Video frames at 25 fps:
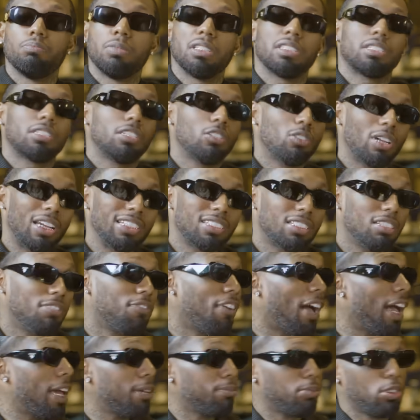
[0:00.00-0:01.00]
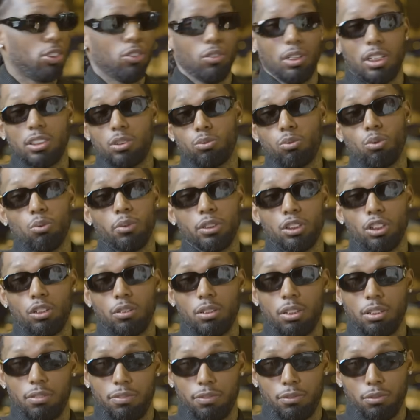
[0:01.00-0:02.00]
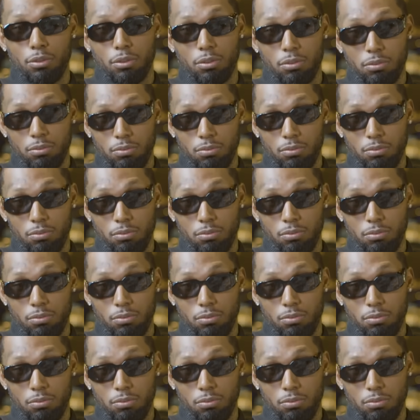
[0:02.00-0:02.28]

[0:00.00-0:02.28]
But still, that's the vibes though. That's what we're doing it for.